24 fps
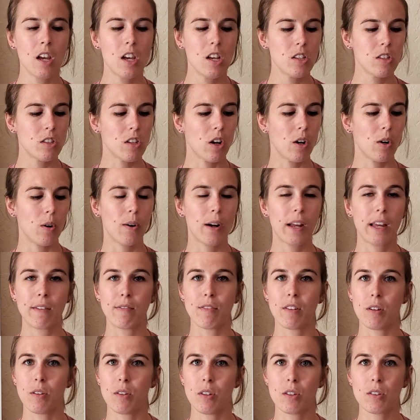So if
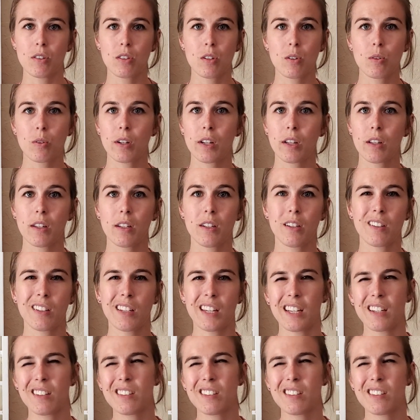you use an oil and you're like,